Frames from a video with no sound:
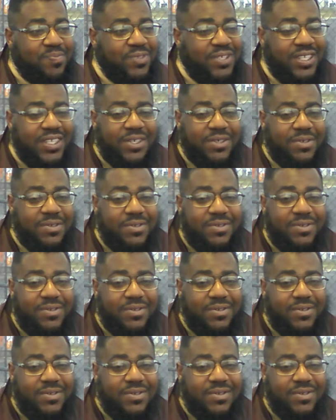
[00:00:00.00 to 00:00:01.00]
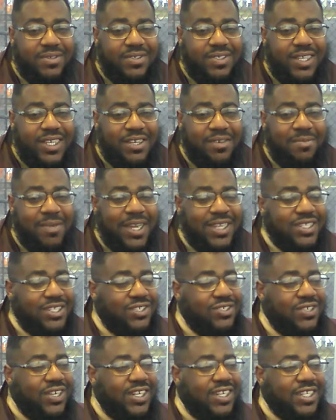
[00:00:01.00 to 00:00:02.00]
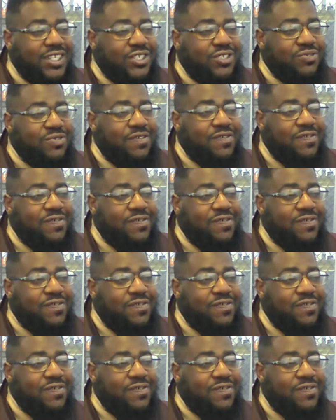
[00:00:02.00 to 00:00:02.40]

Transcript: deal. It's like, trying to get you